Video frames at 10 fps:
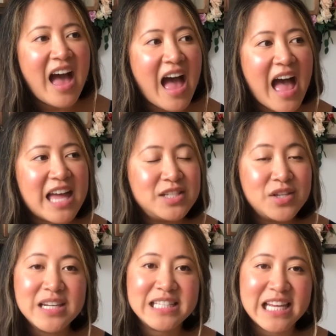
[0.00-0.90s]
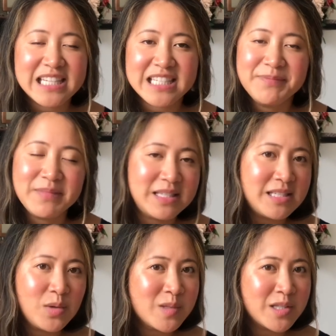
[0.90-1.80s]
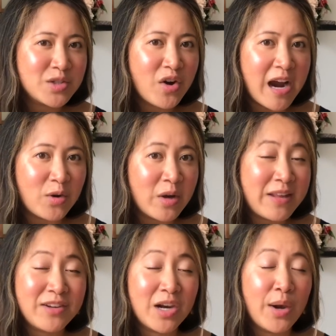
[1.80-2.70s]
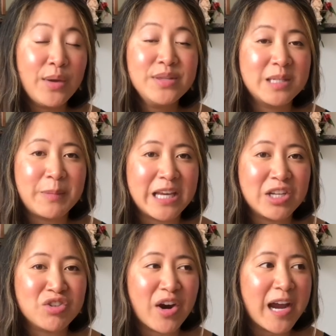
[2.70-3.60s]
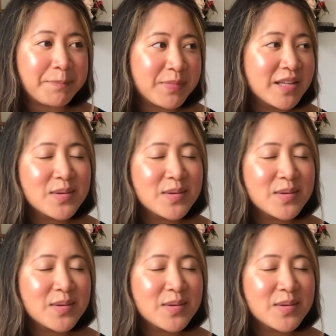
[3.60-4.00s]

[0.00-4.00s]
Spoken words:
and 2 days later, it still wasn't dry or even close to being dry.